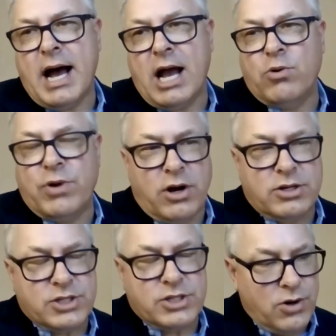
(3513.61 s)
i would
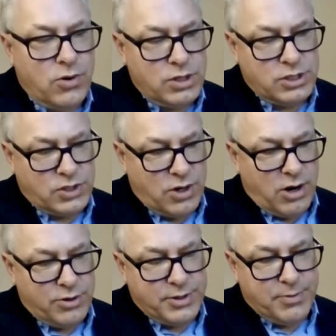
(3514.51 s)
also
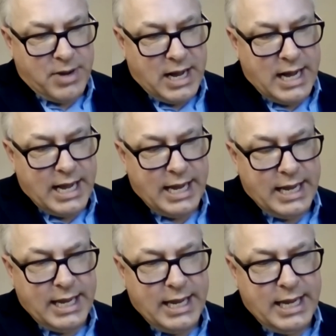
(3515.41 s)
start by